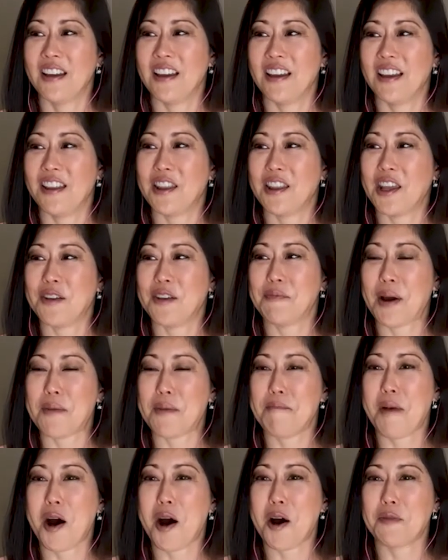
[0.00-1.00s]
and then
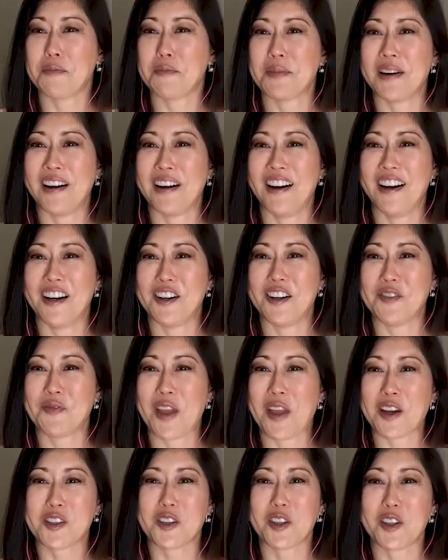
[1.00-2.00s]
my mom
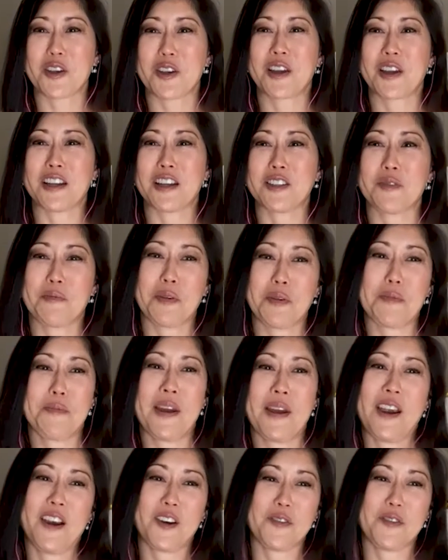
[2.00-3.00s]
actually got to
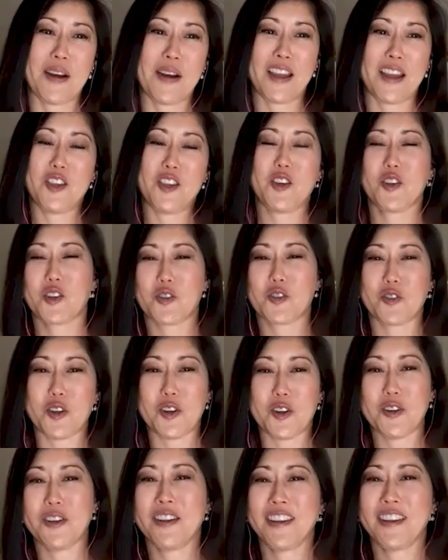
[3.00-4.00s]
prepare my
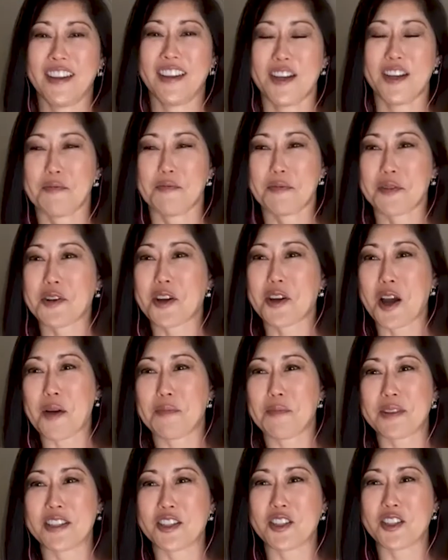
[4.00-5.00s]
usual
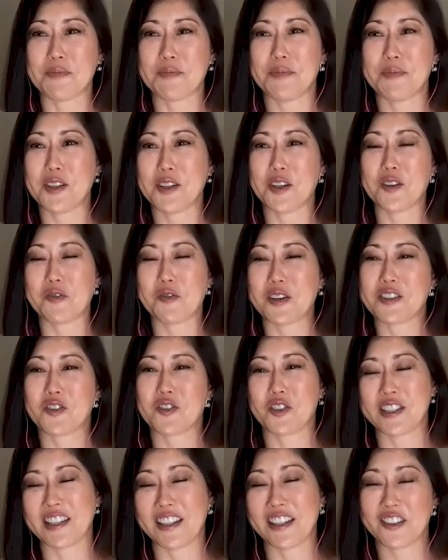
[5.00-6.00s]
pre-competition meal, which
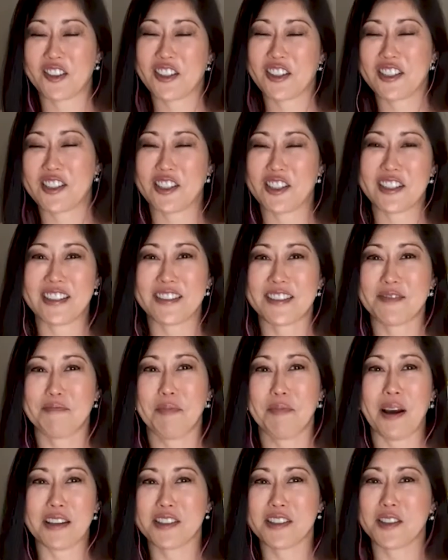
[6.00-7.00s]
was literally just
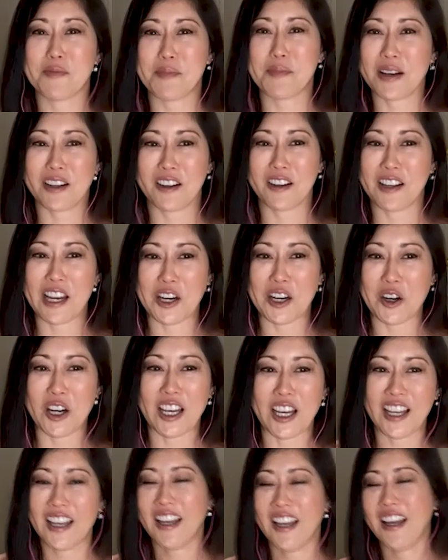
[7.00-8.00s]
pasta
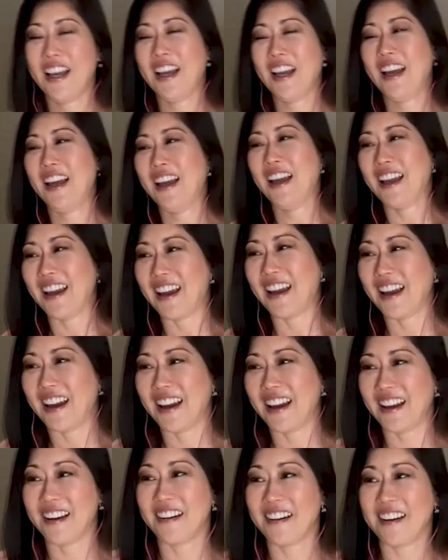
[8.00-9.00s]
marinara.
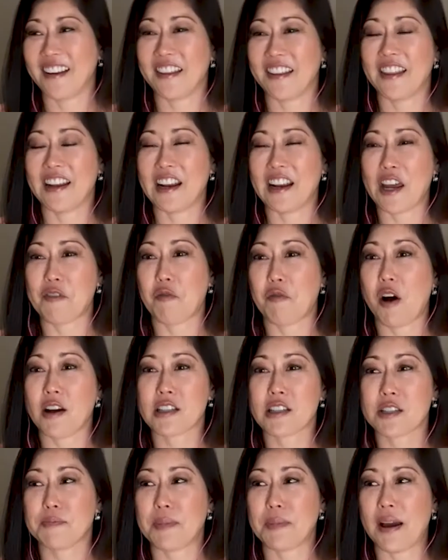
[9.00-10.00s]
And then I
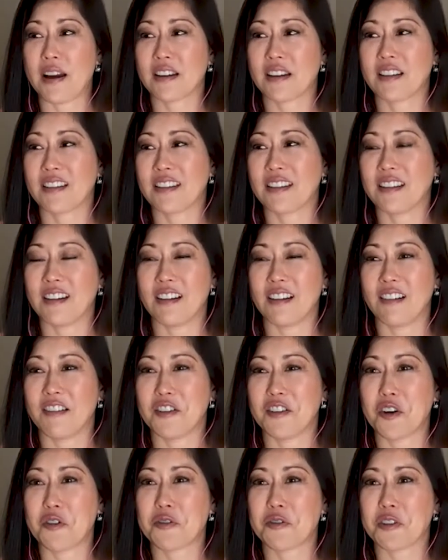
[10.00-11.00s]
walked back,
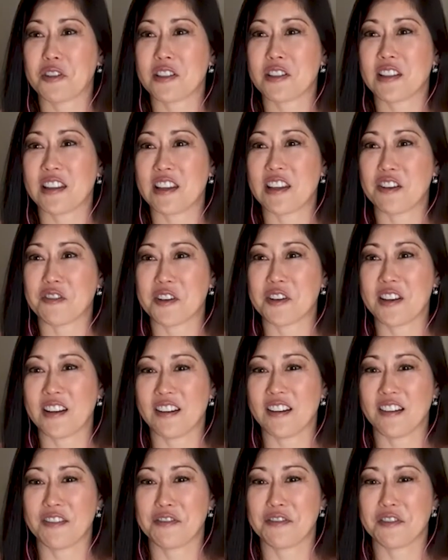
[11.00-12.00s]
over to the
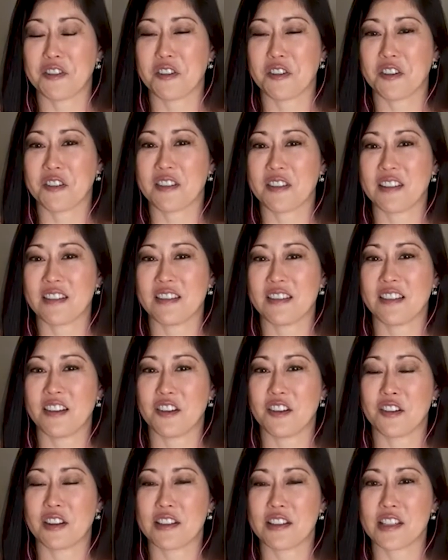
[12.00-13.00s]
arena for,
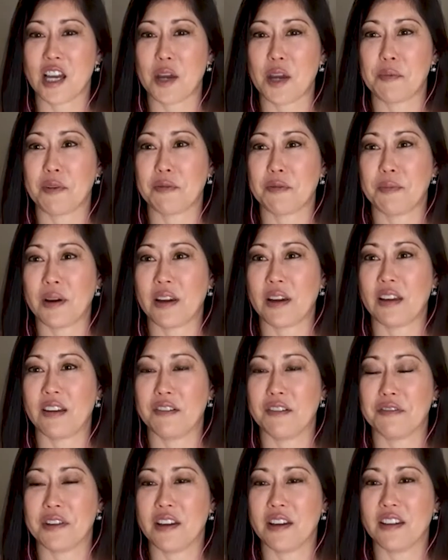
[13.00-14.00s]
the time of my
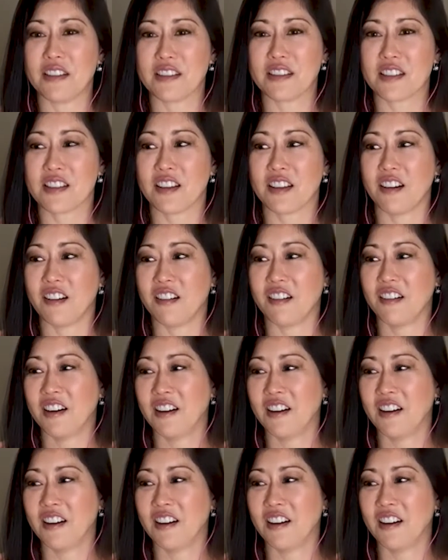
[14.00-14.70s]
event. So